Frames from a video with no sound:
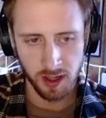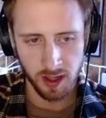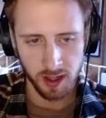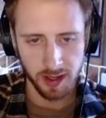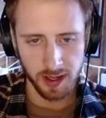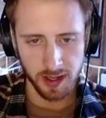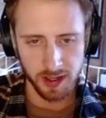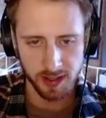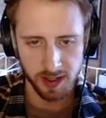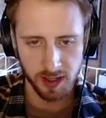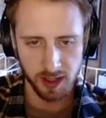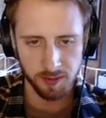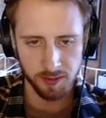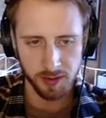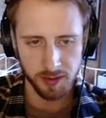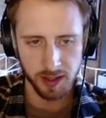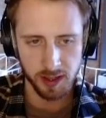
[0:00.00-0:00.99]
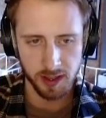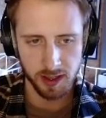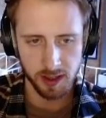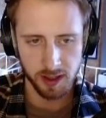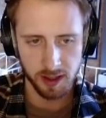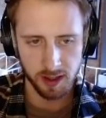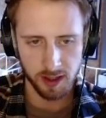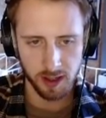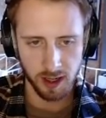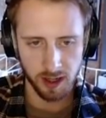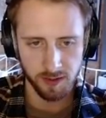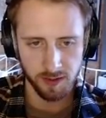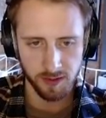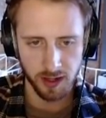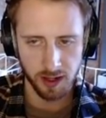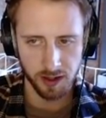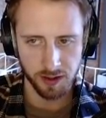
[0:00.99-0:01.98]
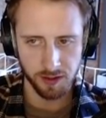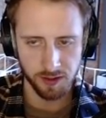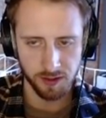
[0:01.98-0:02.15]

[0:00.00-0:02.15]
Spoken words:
is going to be high value.